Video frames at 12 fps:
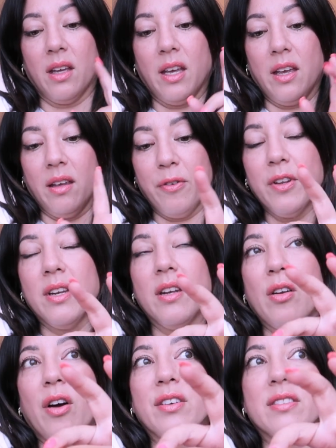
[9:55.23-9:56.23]
if you
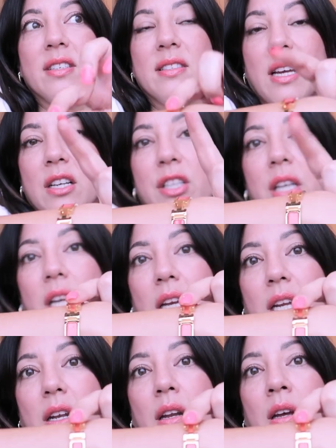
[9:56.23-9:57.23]
didn't notice, it's actually
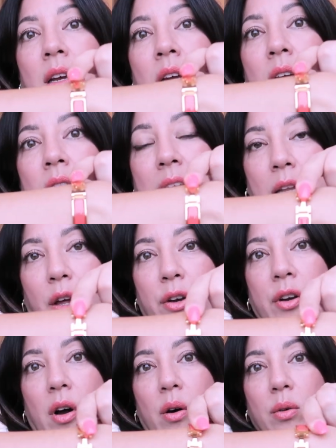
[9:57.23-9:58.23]
in yellow
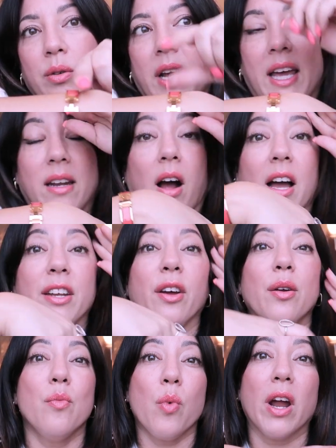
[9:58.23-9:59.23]
gold, and I
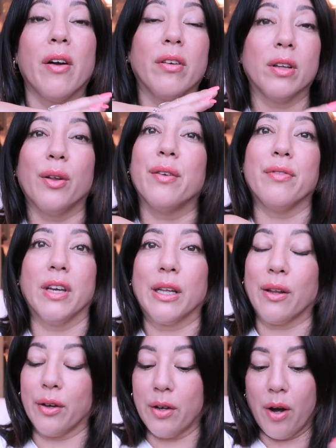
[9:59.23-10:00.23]
don't wear a lot of
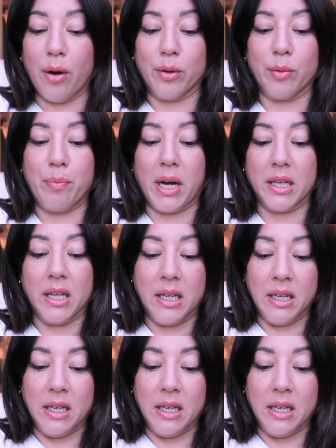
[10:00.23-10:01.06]
yellow gold, but